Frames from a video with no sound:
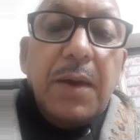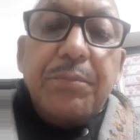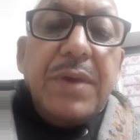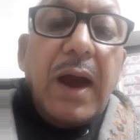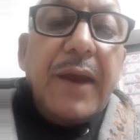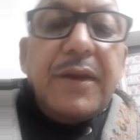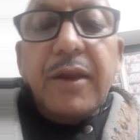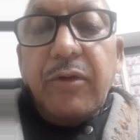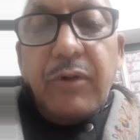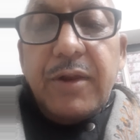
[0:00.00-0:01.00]
behind
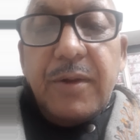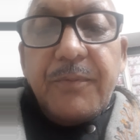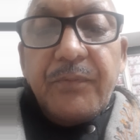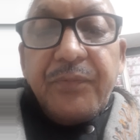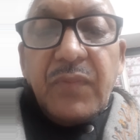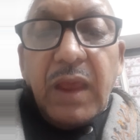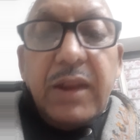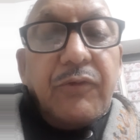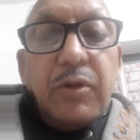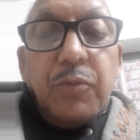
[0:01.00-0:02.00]
anyone. And
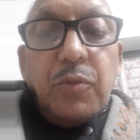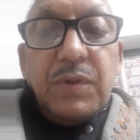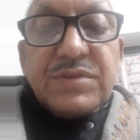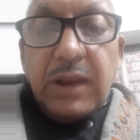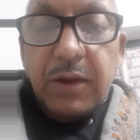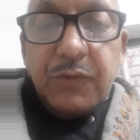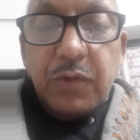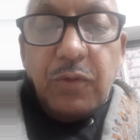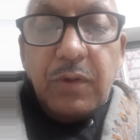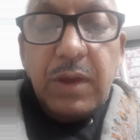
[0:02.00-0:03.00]
everybody will salute
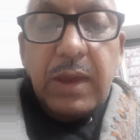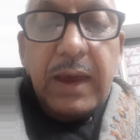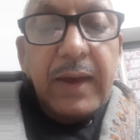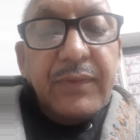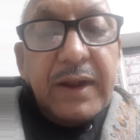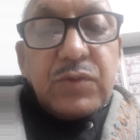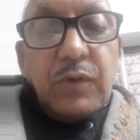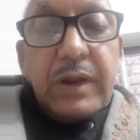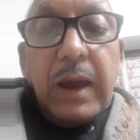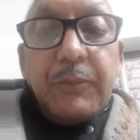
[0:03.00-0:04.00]
you. And that's
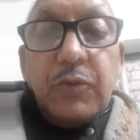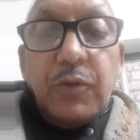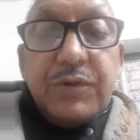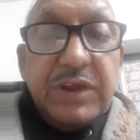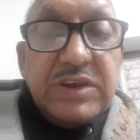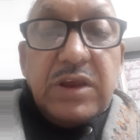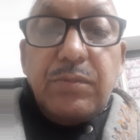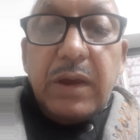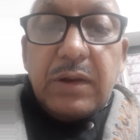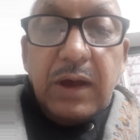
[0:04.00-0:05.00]
what I'm going to teach in
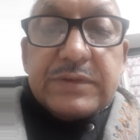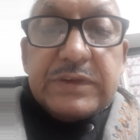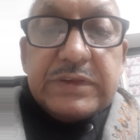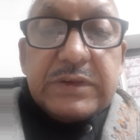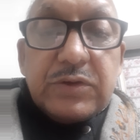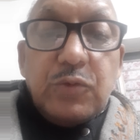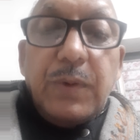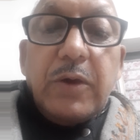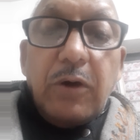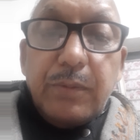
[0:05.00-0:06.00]
my classes to
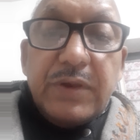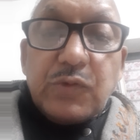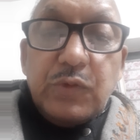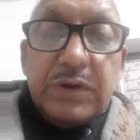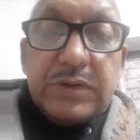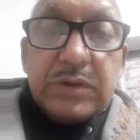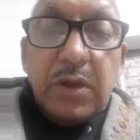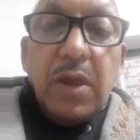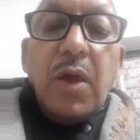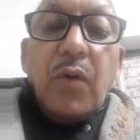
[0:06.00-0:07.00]
all my students.
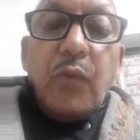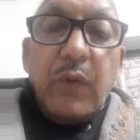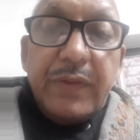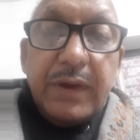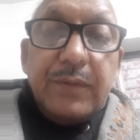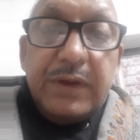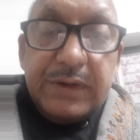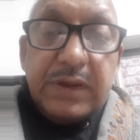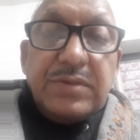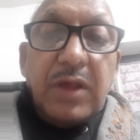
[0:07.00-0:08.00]
Whether
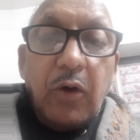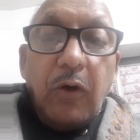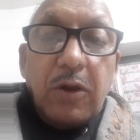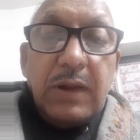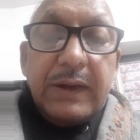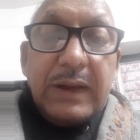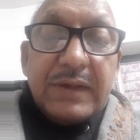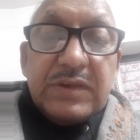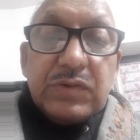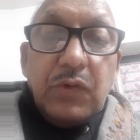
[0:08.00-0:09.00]
it is now online
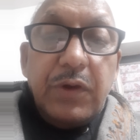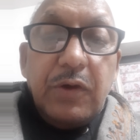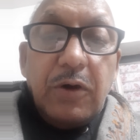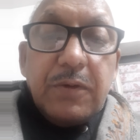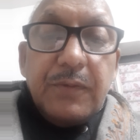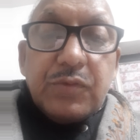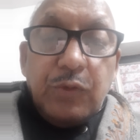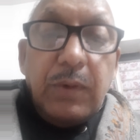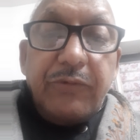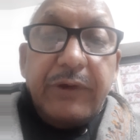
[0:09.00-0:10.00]
classes going on
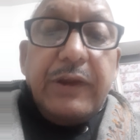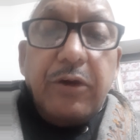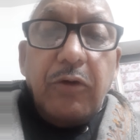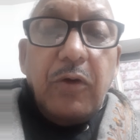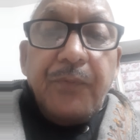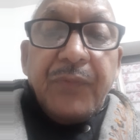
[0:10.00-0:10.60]
through my video.